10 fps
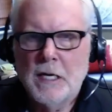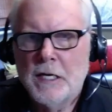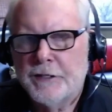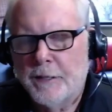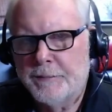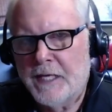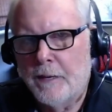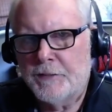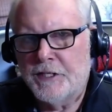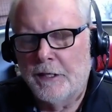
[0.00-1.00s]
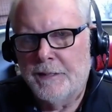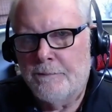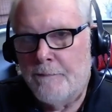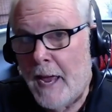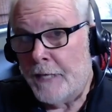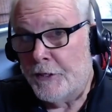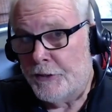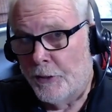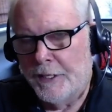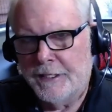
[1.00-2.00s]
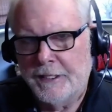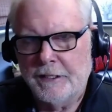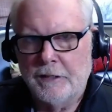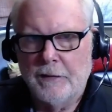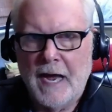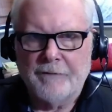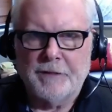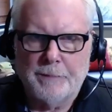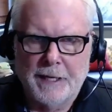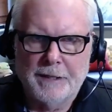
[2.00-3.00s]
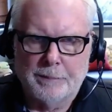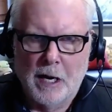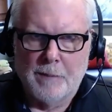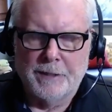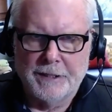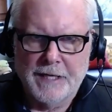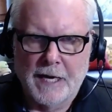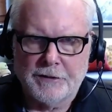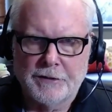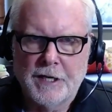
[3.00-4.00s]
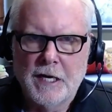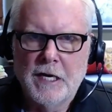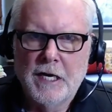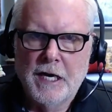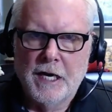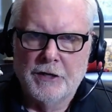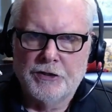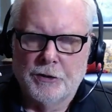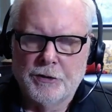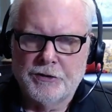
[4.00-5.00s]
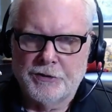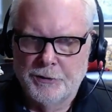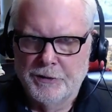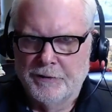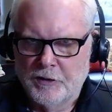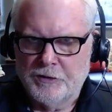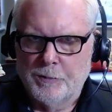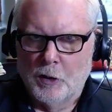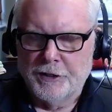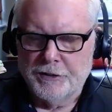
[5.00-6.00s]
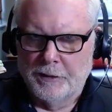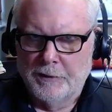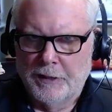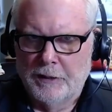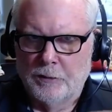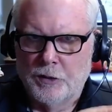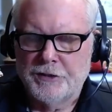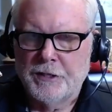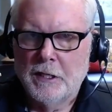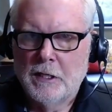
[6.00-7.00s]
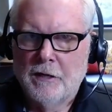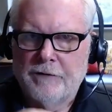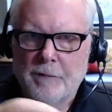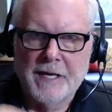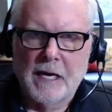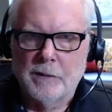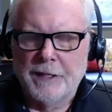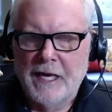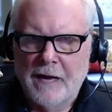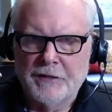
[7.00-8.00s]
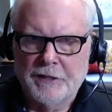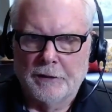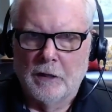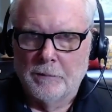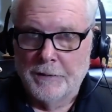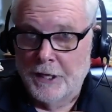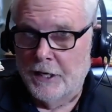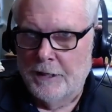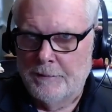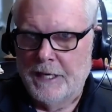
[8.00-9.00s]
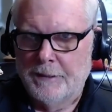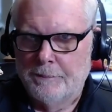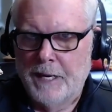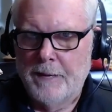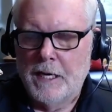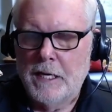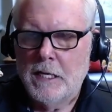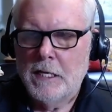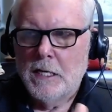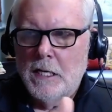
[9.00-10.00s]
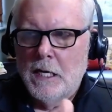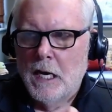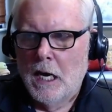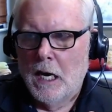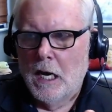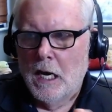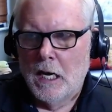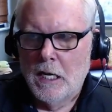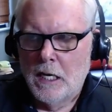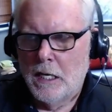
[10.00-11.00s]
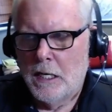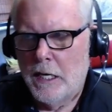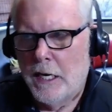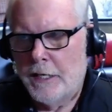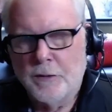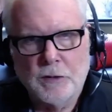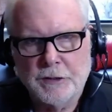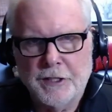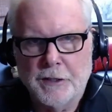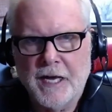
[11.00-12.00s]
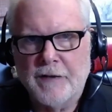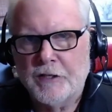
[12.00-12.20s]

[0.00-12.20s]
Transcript: Sometimes it'll be mandatory that you have to pay the property taxes and insurance through the reverse mortgage. In other words, from the equity you have in your home, they're going to make the payment, and you don't have a